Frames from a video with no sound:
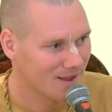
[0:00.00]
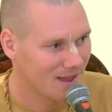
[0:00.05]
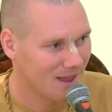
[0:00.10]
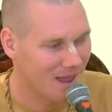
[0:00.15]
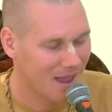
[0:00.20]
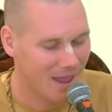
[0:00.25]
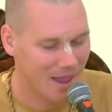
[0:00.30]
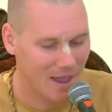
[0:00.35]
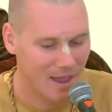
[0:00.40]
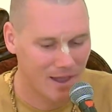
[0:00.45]

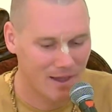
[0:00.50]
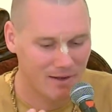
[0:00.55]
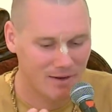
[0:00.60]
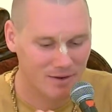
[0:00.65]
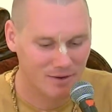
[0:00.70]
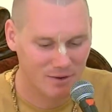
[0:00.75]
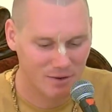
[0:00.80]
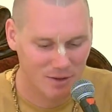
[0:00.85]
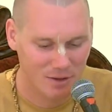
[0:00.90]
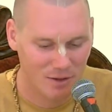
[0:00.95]
And
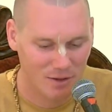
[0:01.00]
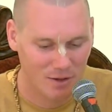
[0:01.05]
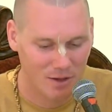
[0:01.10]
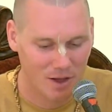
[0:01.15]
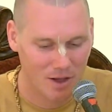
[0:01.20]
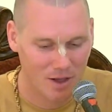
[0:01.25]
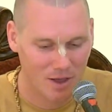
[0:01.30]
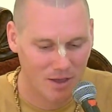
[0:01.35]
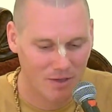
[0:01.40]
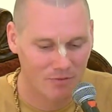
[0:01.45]

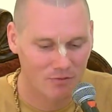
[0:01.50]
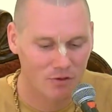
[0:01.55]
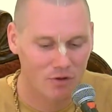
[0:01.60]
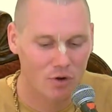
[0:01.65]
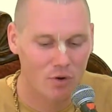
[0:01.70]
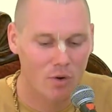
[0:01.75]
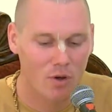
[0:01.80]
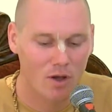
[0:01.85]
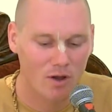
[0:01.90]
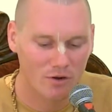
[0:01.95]
if you
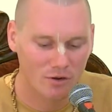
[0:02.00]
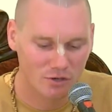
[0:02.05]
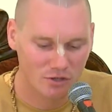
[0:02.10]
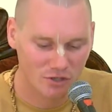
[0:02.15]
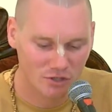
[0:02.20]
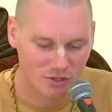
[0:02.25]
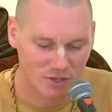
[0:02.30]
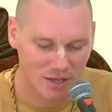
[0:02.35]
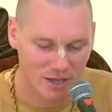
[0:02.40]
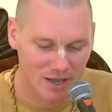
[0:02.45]
don't
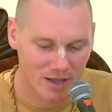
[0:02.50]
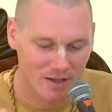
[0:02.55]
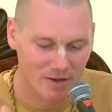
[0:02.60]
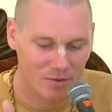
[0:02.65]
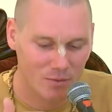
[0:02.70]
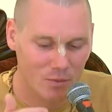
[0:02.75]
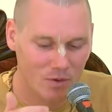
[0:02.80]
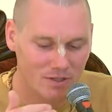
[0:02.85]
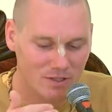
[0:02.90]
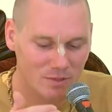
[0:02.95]
understand
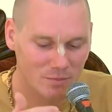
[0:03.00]
what's